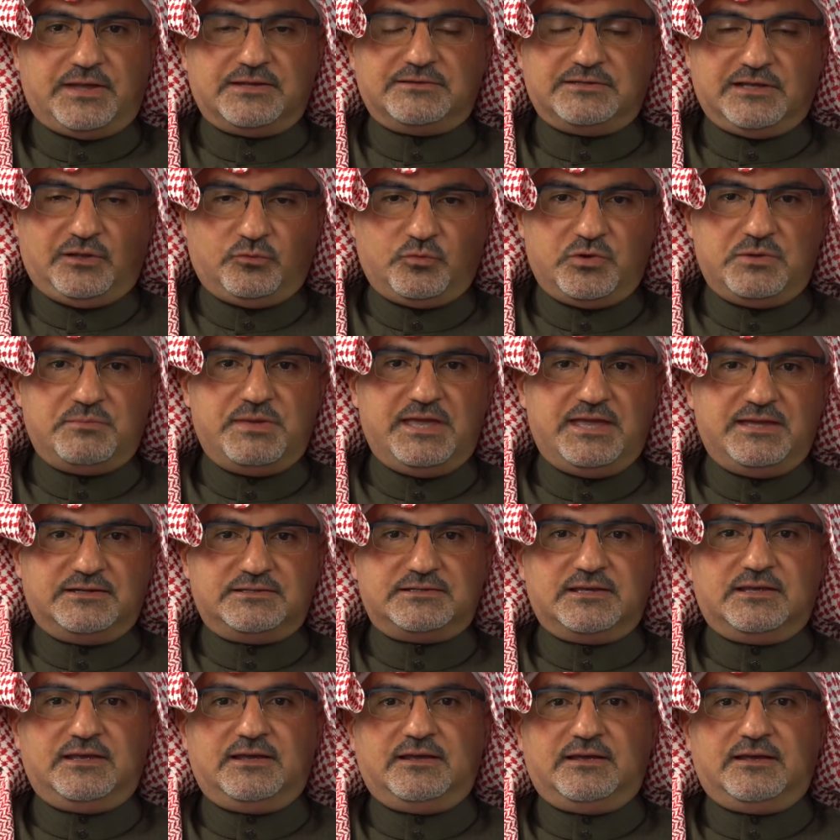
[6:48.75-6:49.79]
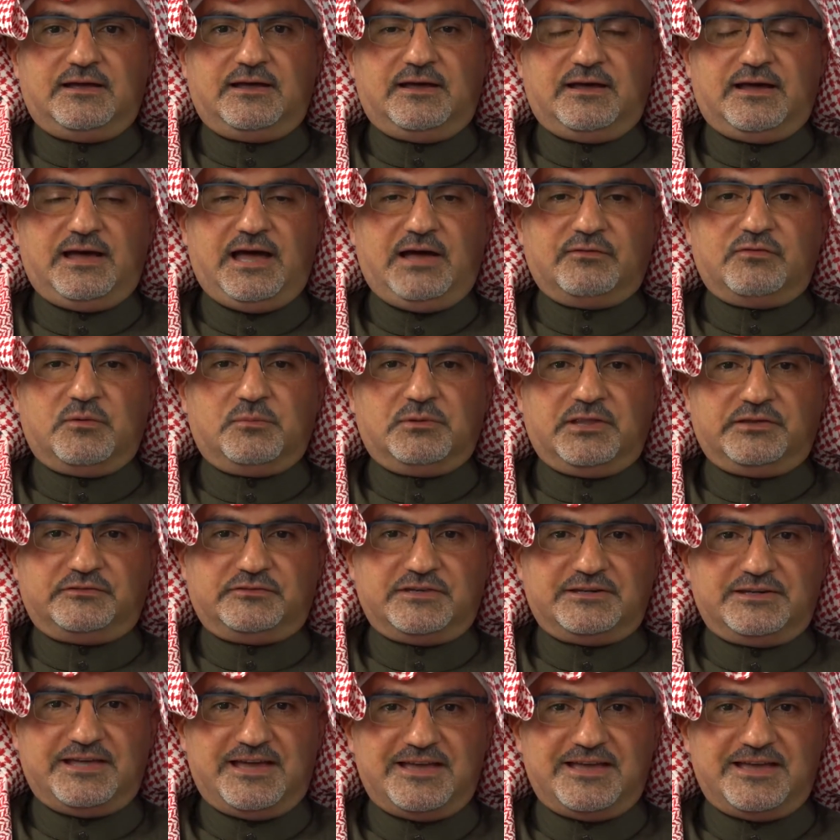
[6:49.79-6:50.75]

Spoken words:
Until we meet, have a blessed